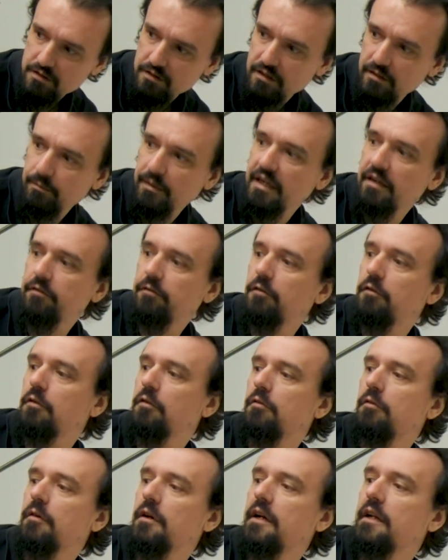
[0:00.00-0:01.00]
the main
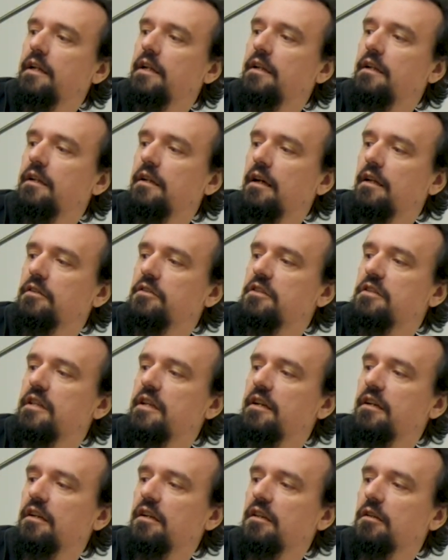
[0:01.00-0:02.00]
photo I needed. I'll just
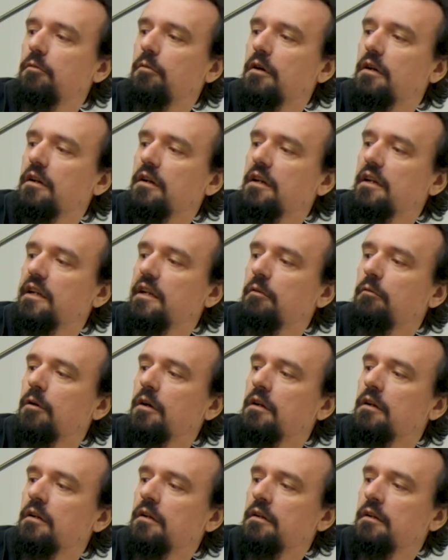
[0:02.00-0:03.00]
take another one, a clean one.